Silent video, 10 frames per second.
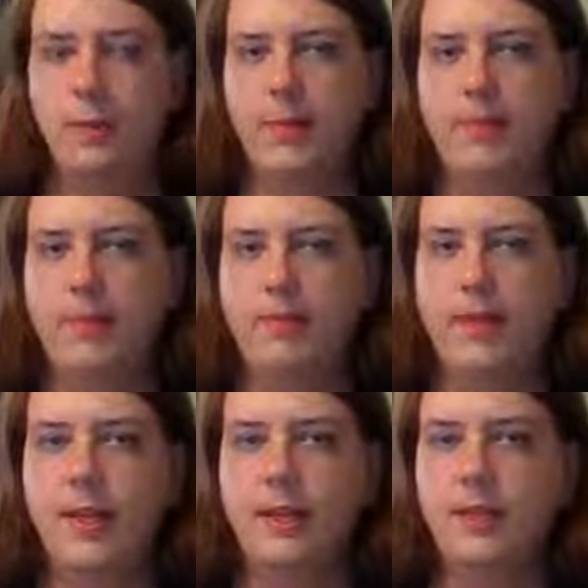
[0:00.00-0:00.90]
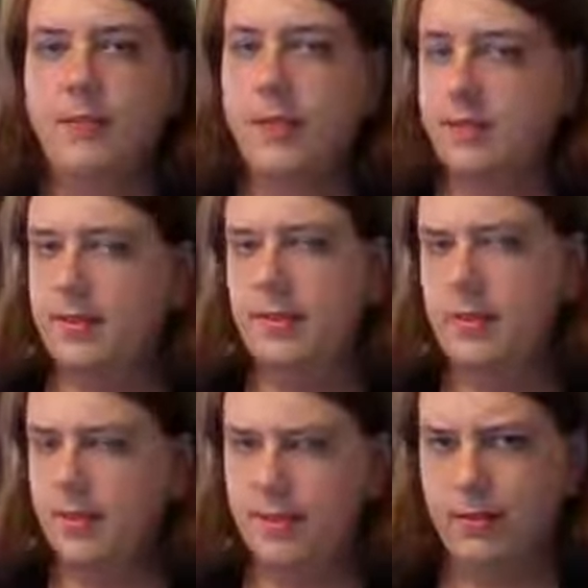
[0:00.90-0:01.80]
Basically we had an emergency
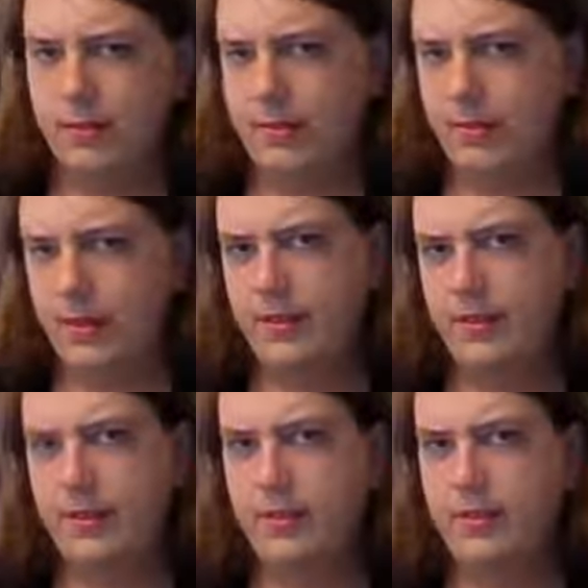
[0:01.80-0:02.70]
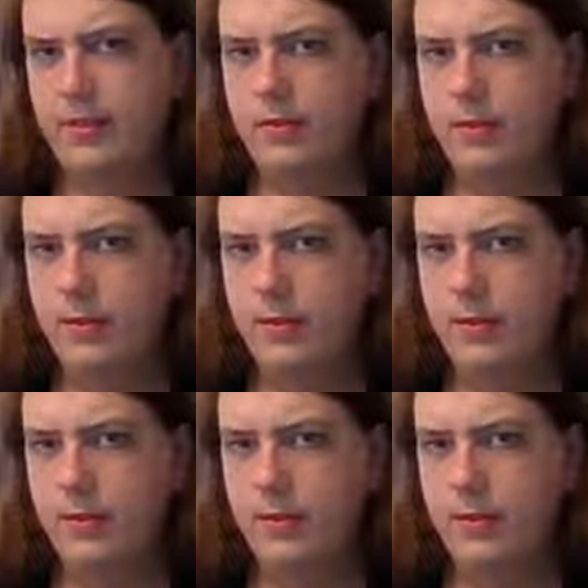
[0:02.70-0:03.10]
contact with a friend who